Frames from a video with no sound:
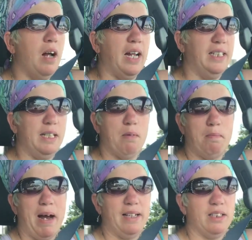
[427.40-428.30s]
I need to get my
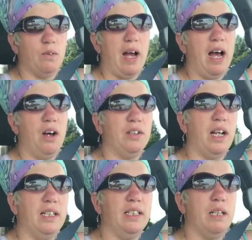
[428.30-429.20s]
bicycle out.
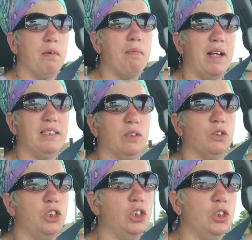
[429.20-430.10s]
I need to get my
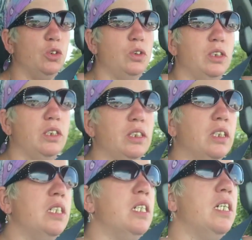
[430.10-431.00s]
bicycle tuned.
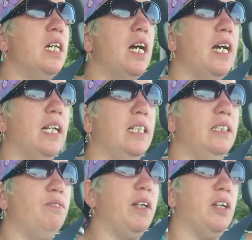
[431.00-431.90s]
And I
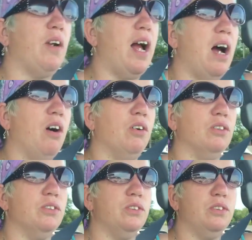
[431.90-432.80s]
need to figure out